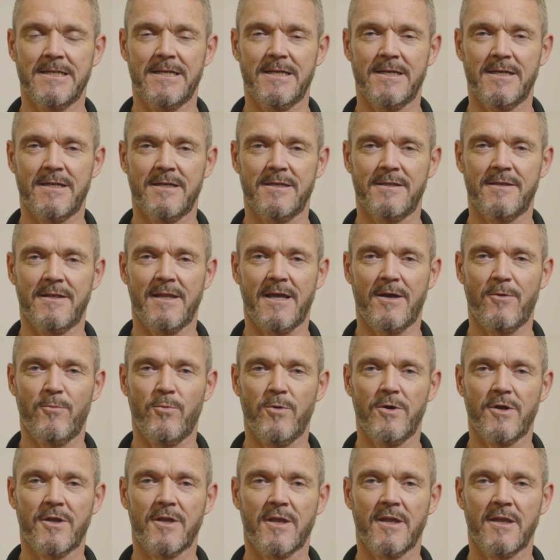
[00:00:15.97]
and now
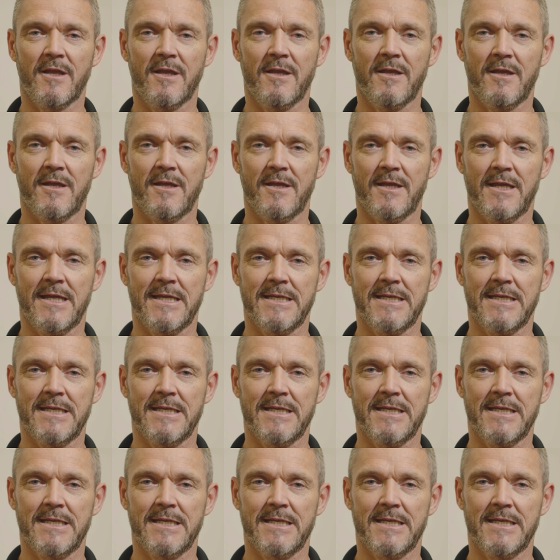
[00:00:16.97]
working